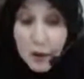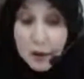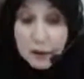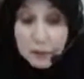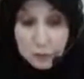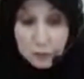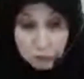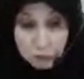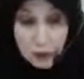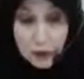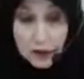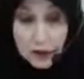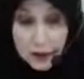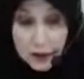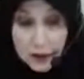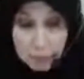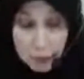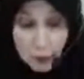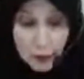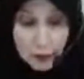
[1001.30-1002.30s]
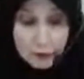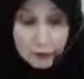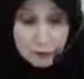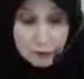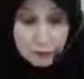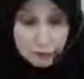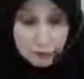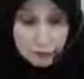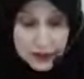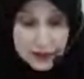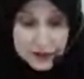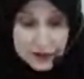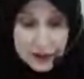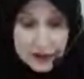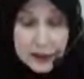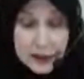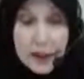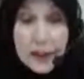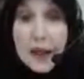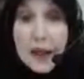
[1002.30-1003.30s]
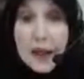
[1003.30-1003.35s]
Okay, so the important reason.